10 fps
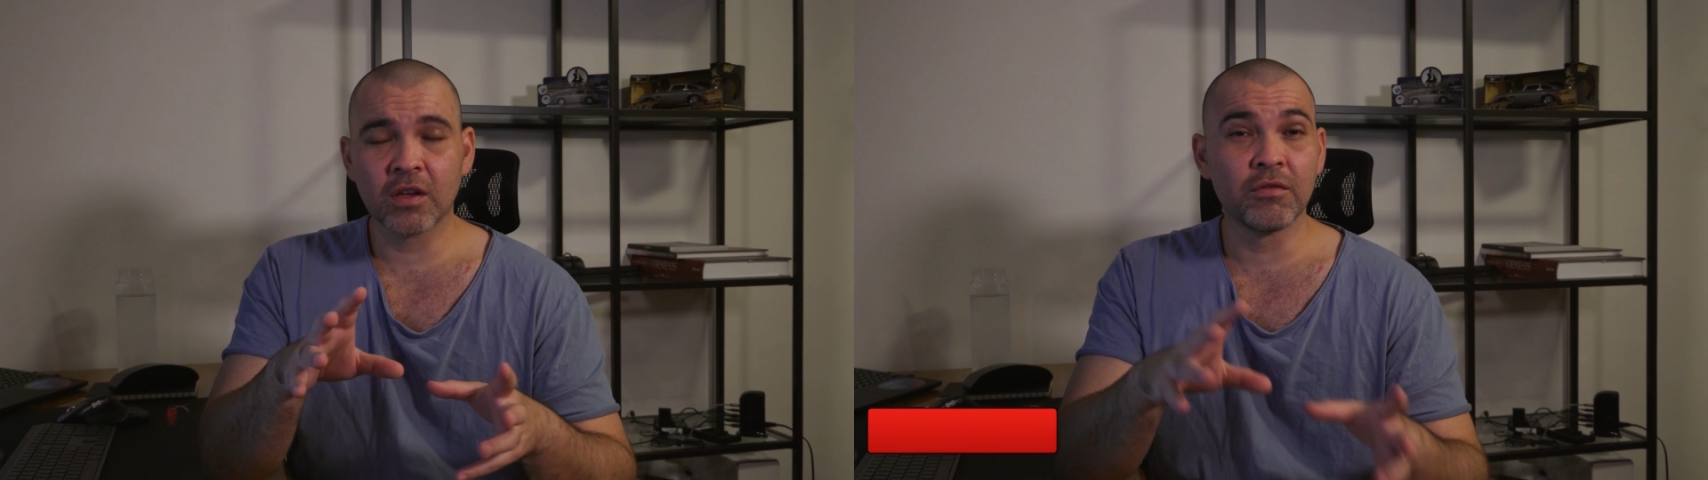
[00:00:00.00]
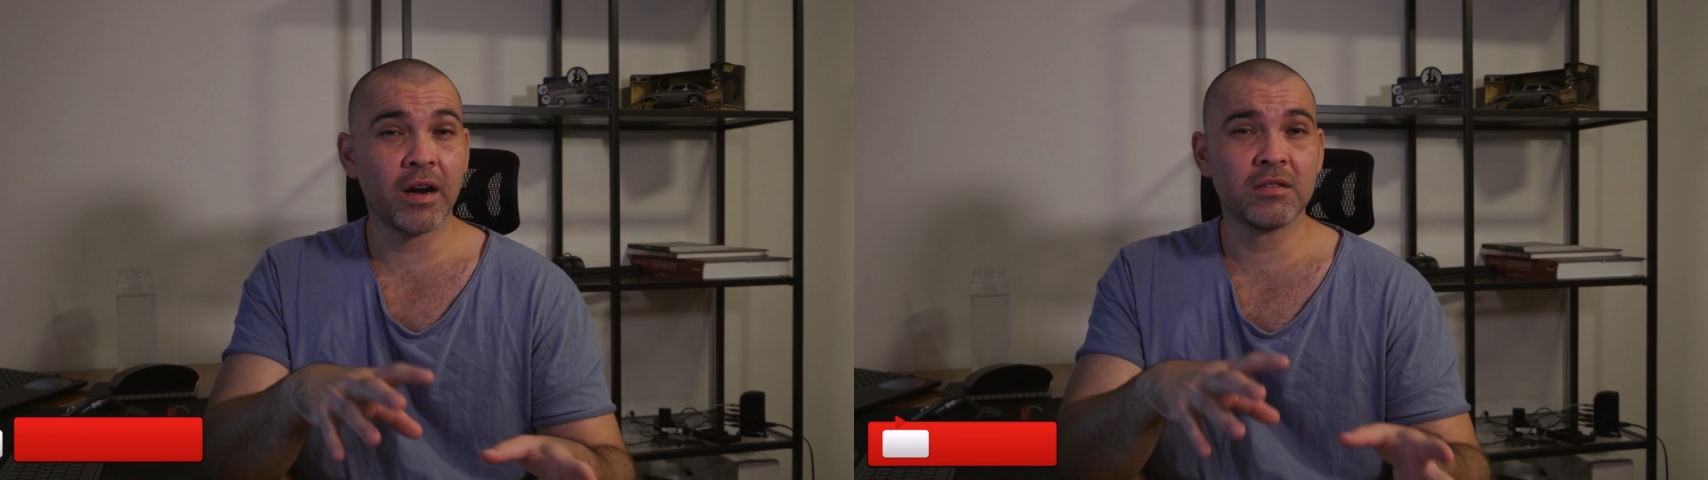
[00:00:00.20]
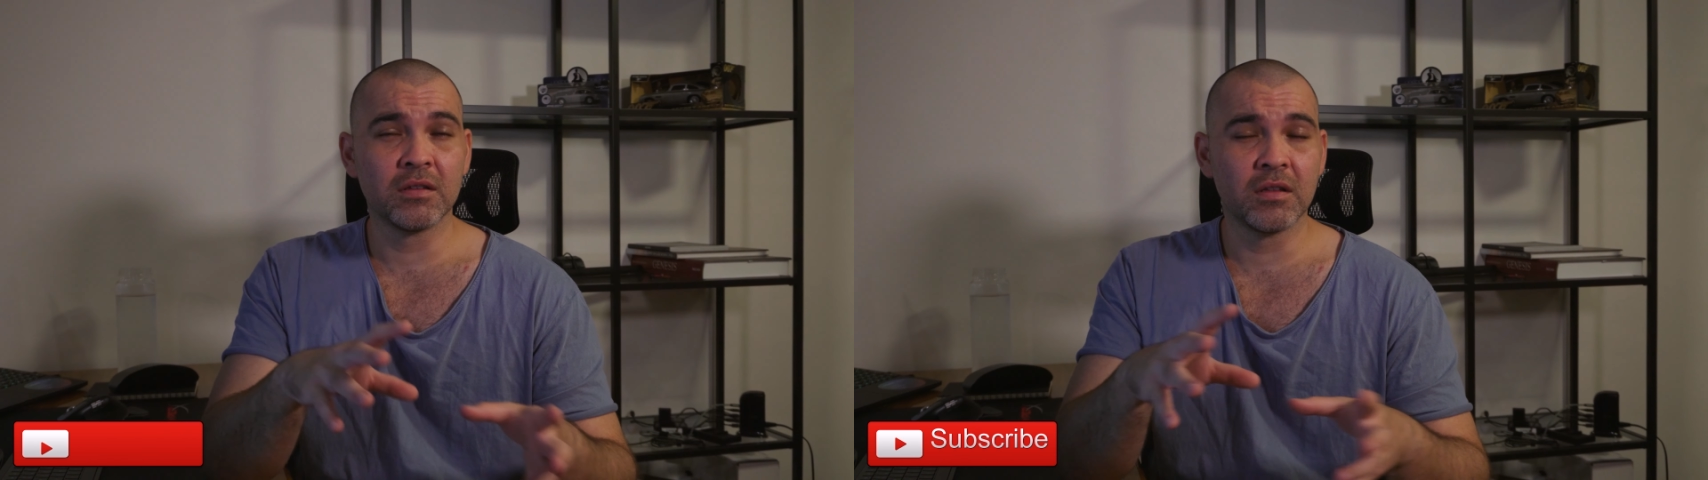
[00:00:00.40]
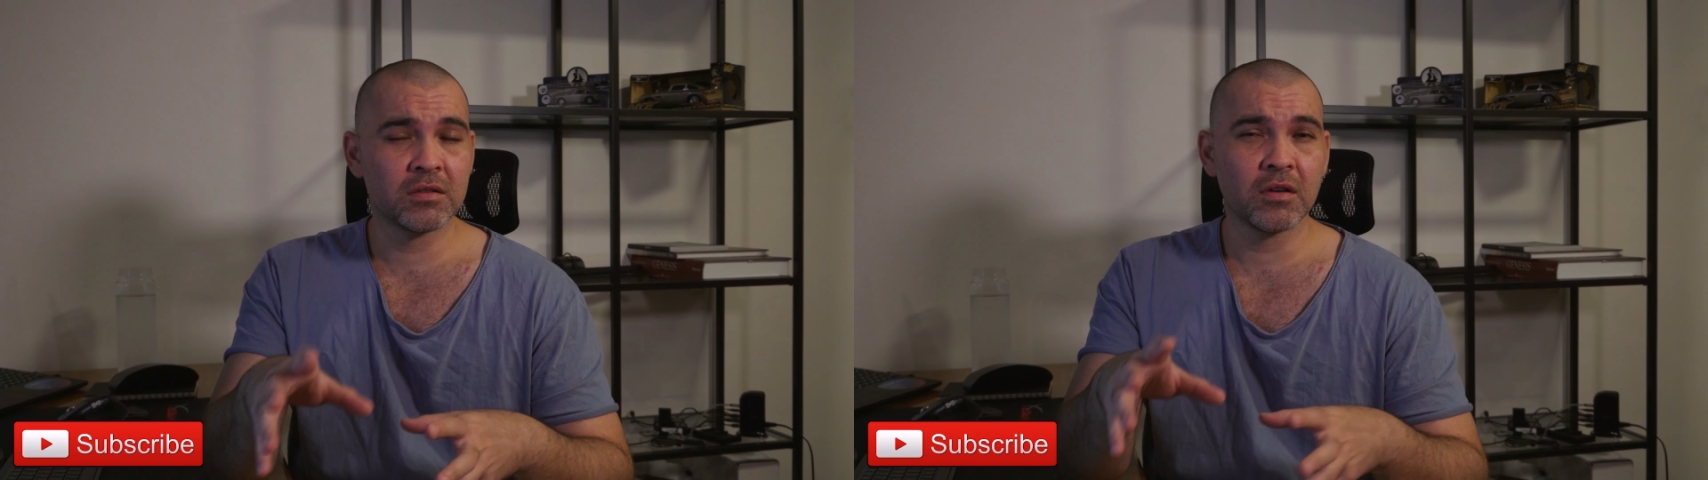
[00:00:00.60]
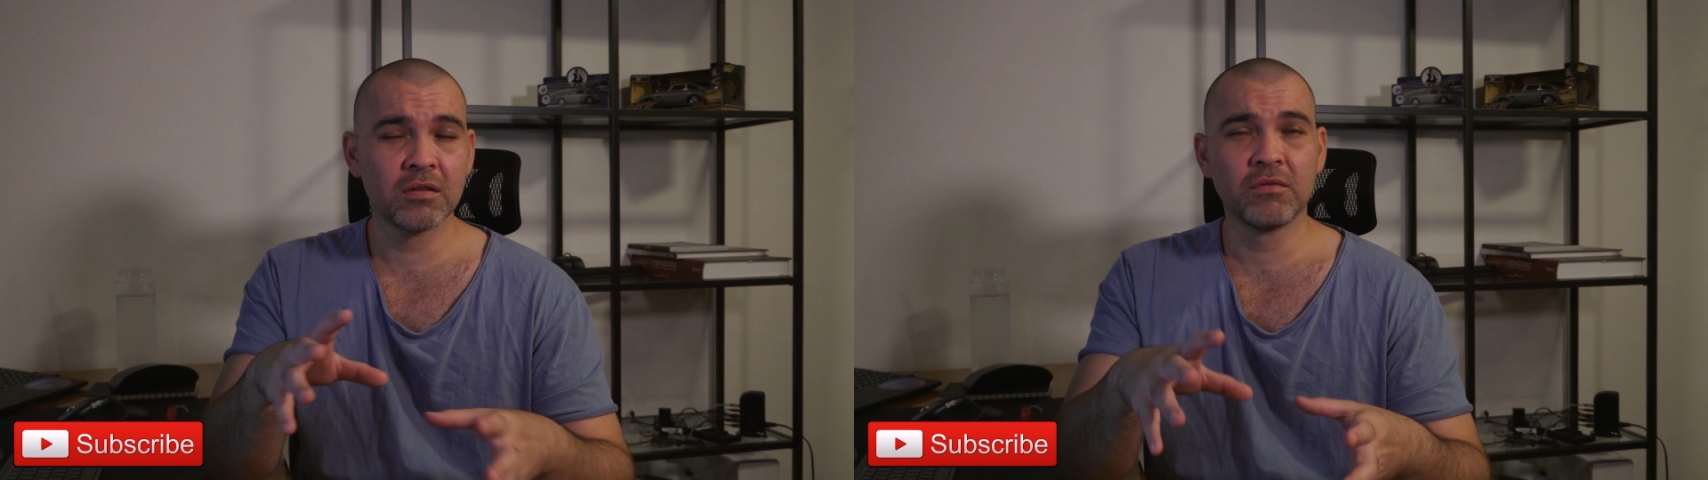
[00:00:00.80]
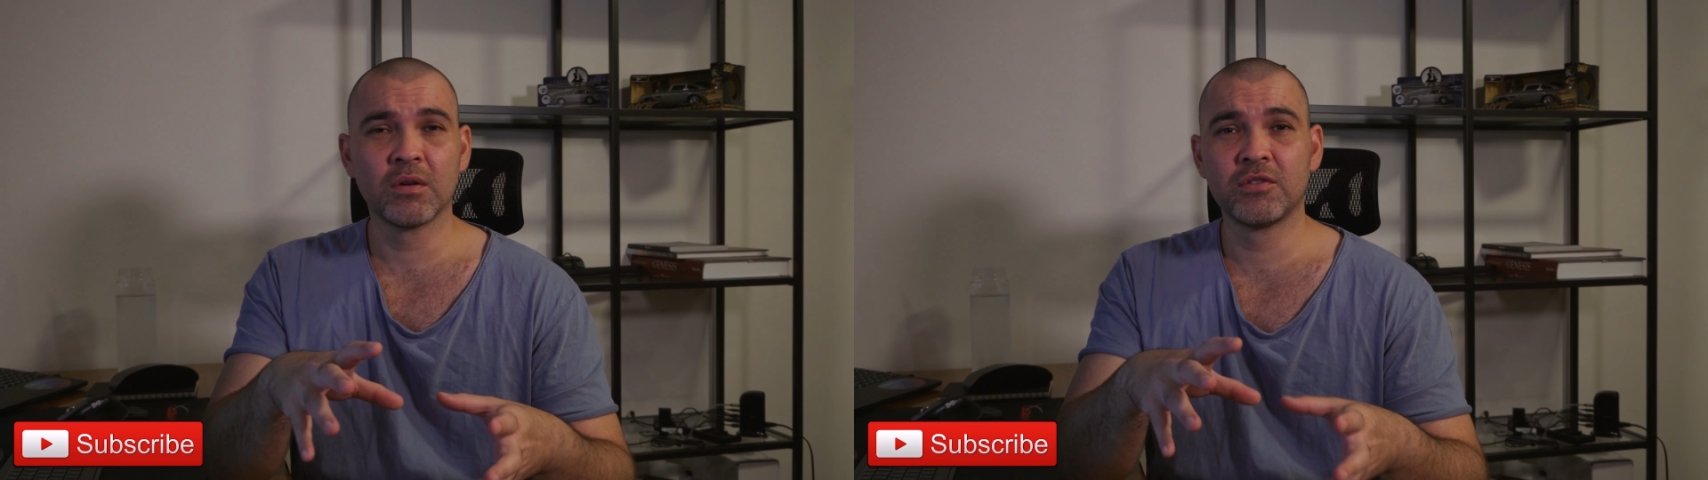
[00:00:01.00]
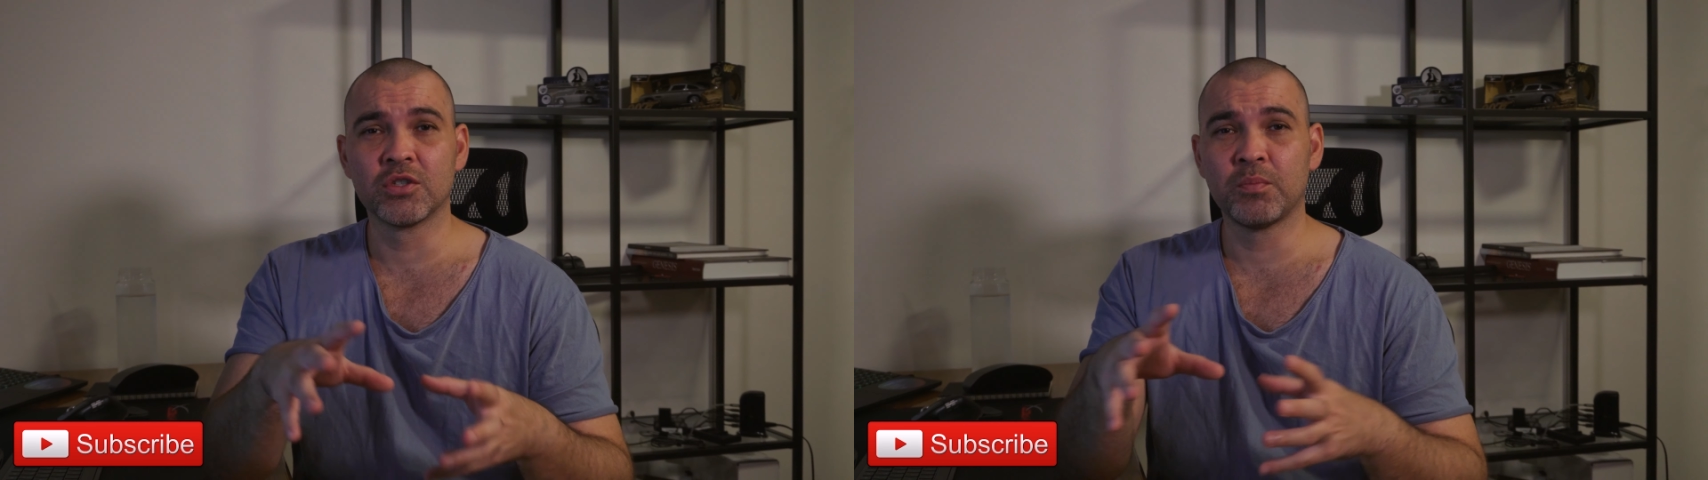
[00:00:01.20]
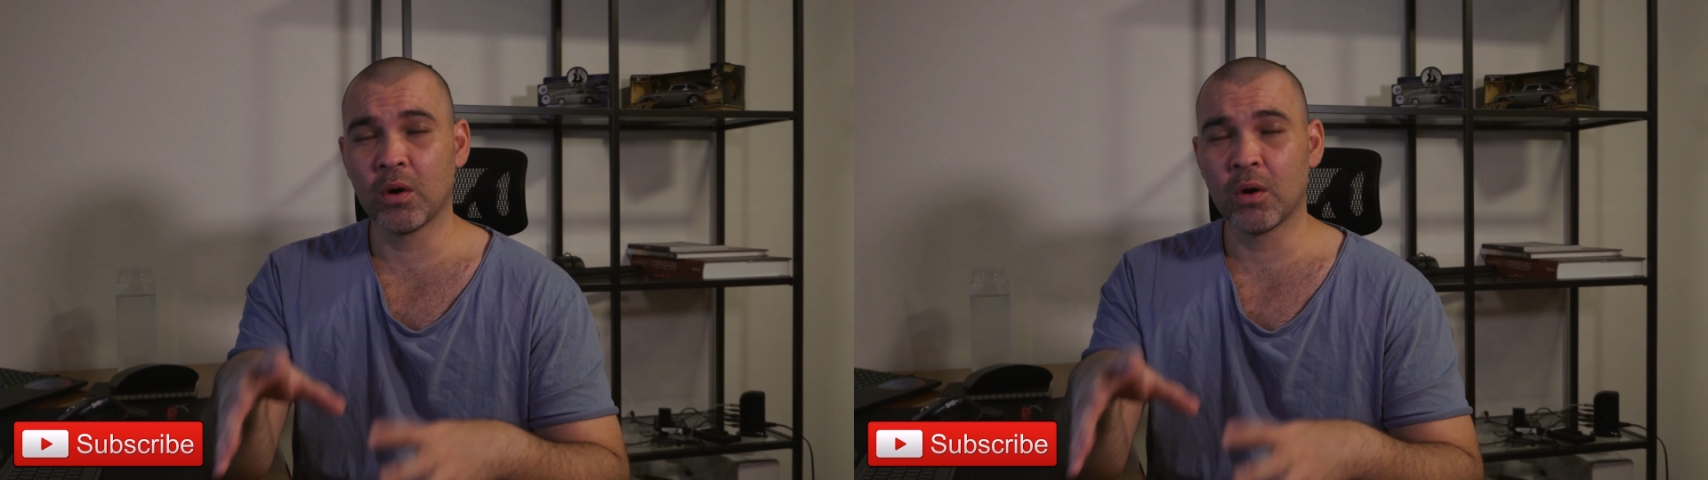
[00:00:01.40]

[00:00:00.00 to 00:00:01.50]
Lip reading: Granted, there's nothing wrong with just